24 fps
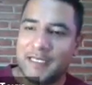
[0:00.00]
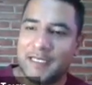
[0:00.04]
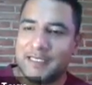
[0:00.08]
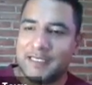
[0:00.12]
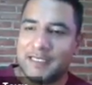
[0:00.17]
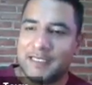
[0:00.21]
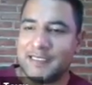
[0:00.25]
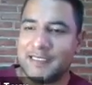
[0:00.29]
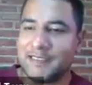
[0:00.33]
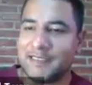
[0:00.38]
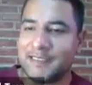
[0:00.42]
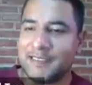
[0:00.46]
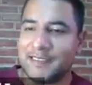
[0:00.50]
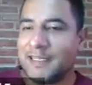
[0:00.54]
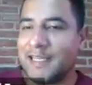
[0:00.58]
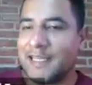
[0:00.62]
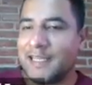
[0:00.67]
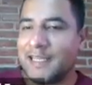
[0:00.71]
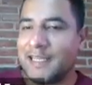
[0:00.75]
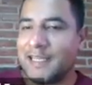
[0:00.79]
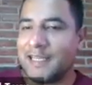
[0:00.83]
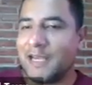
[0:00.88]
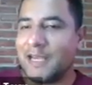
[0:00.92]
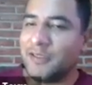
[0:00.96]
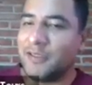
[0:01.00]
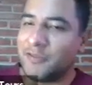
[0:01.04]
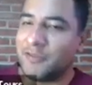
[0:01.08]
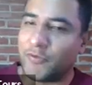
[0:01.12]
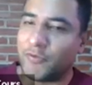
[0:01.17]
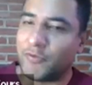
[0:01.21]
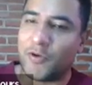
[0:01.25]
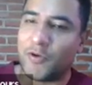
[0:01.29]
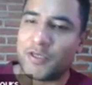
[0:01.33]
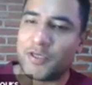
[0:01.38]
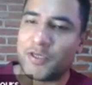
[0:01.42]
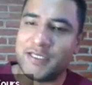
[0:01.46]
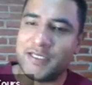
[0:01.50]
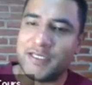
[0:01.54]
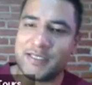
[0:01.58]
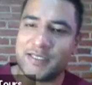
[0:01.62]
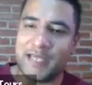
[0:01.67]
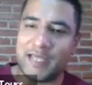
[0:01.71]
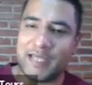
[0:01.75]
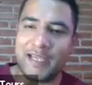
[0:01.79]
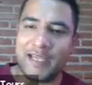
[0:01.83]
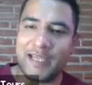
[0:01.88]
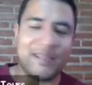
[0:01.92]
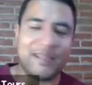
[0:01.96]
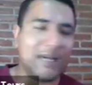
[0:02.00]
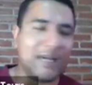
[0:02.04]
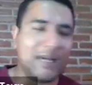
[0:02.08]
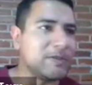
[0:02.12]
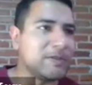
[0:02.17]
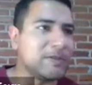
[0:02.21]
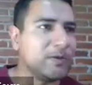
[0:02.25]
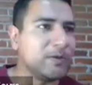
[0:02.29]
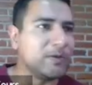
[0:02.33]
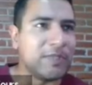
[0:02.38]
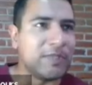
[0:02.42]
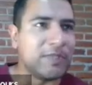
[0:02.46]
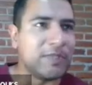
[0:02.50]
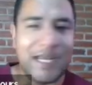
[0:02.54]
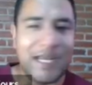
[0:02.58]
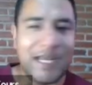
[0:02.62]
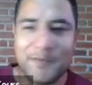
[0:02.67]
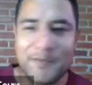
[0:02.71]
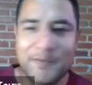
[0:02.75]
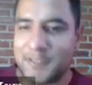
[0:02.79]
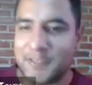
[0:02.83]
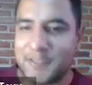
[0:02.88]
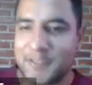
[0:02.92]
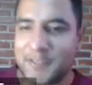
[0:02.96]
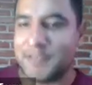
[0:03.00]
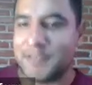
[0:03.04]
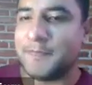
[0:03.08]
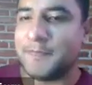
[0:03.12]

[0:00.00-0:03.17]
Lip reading: 16,000, of course, is 8,000 2 times.